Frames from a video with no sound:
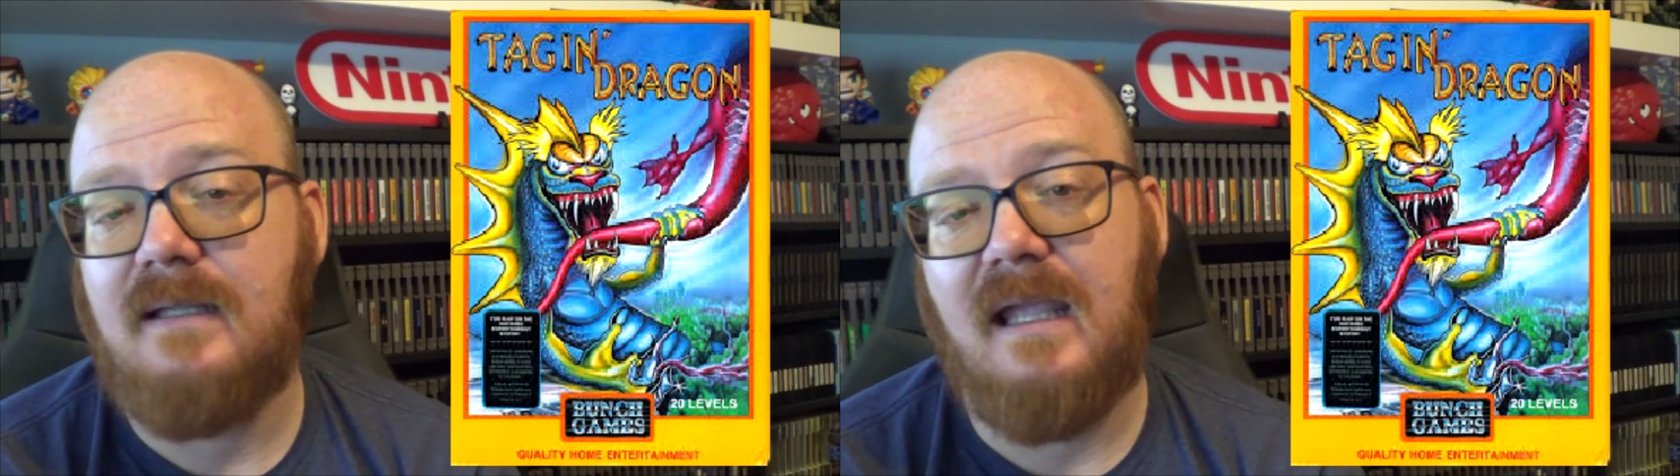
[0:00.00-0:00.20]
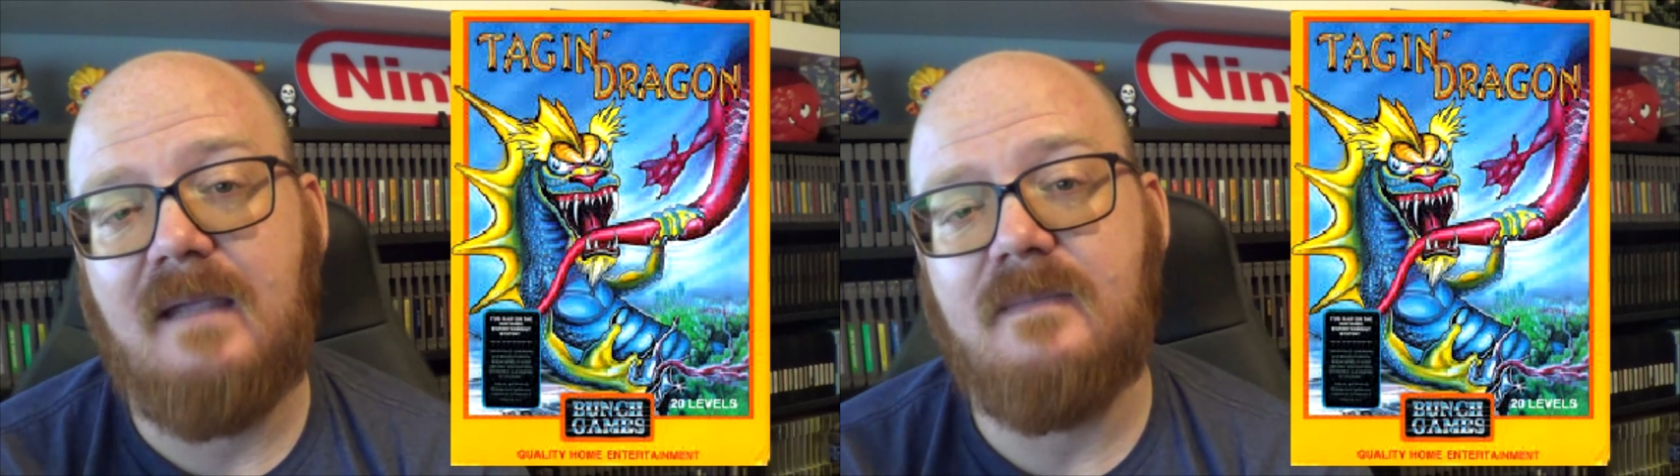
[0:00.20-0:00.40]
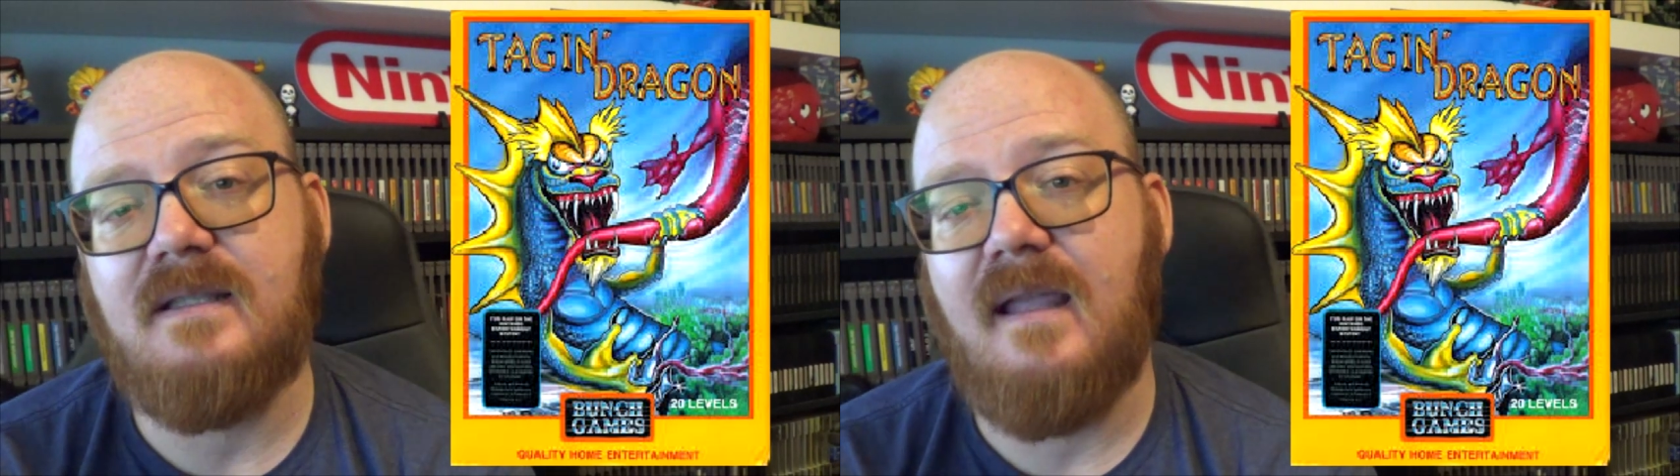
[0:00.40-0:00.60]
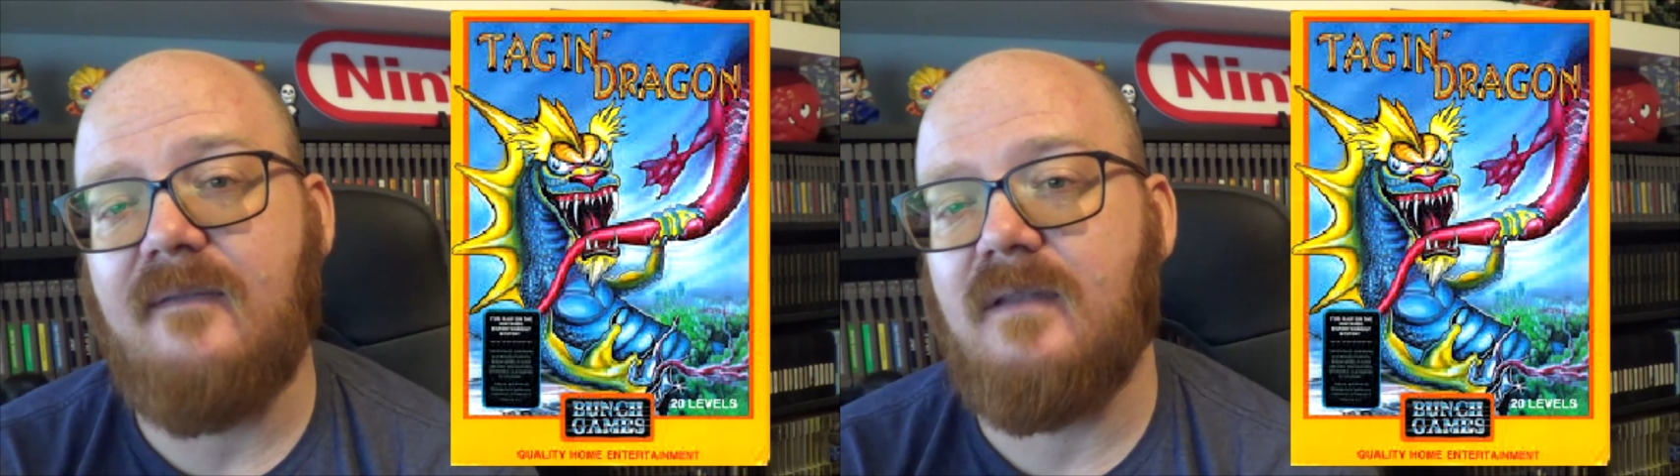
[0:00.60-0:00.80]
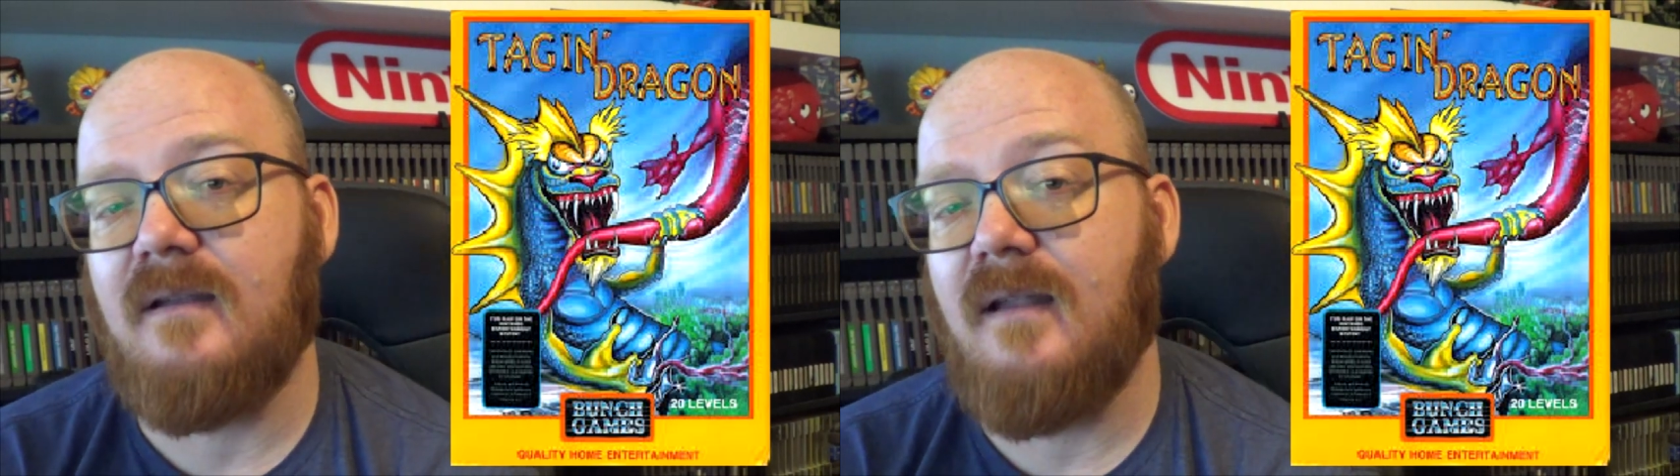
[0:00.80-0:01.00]
games
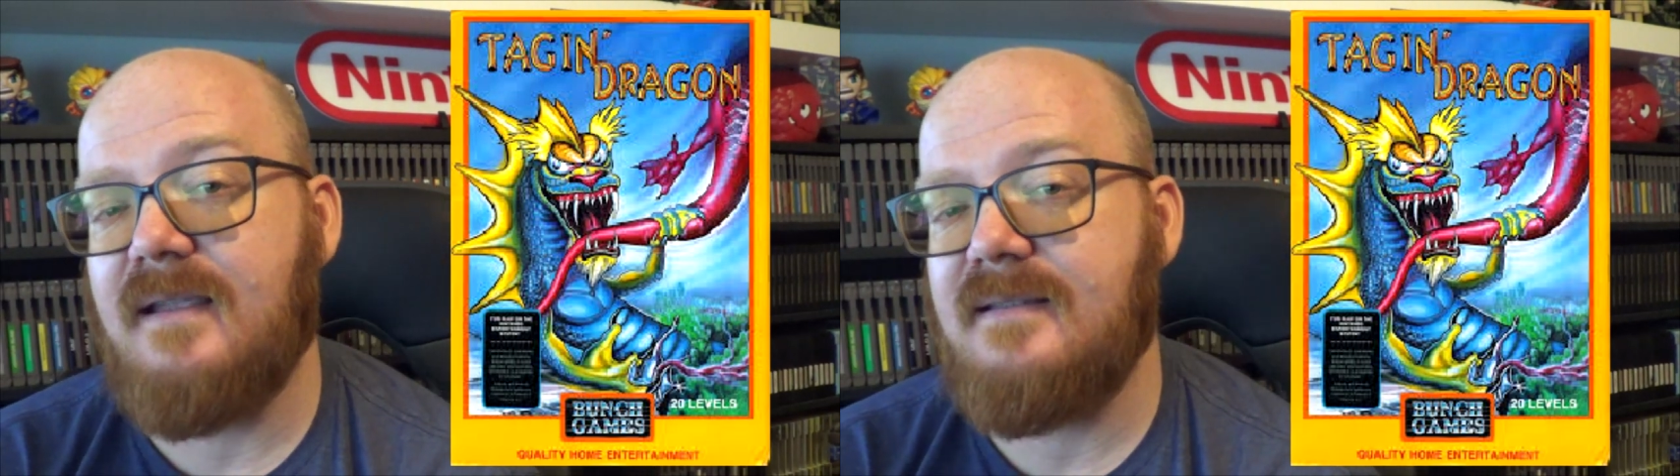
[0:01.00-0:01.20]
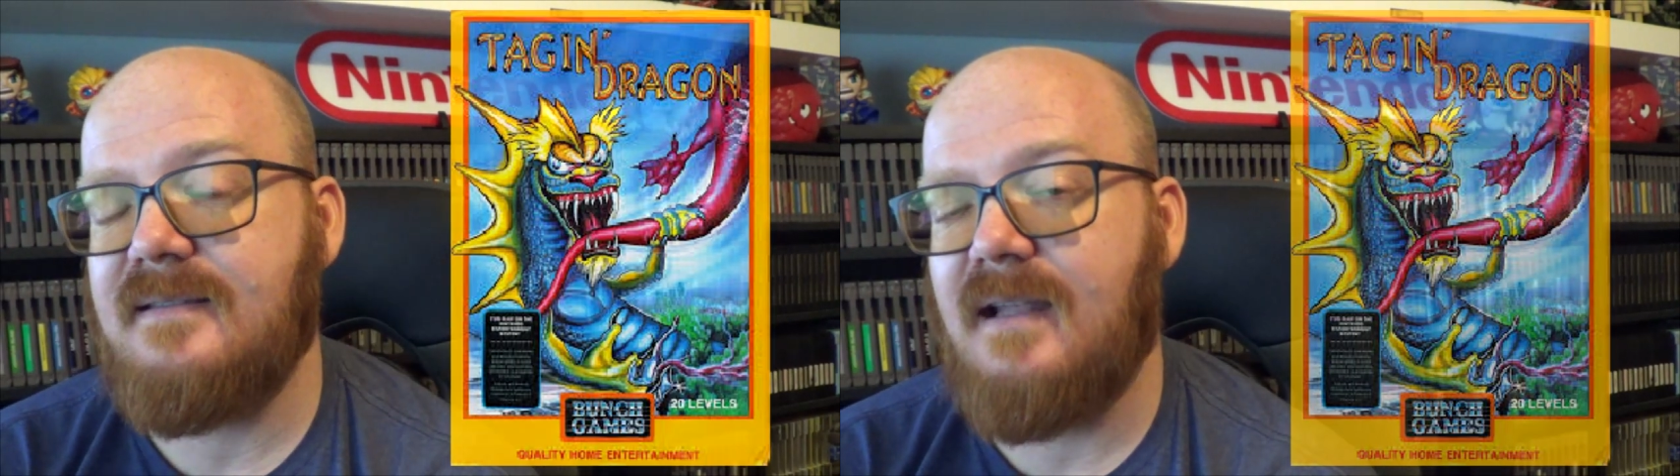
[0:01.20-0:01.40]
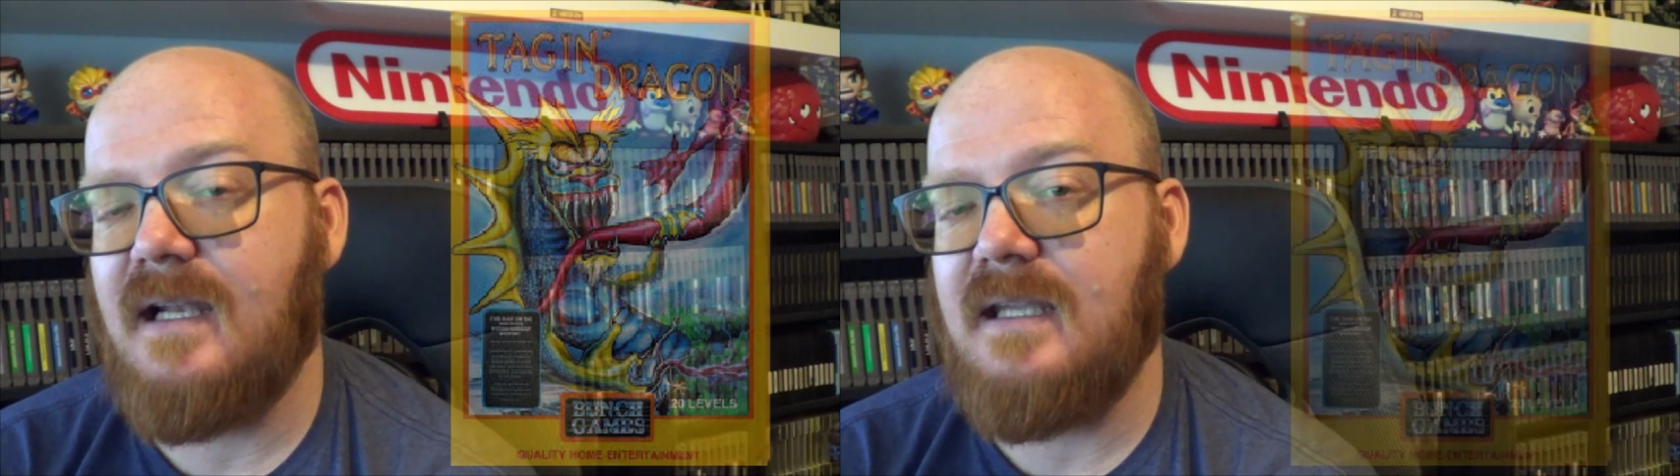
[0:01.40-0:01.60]
left unlicensed that I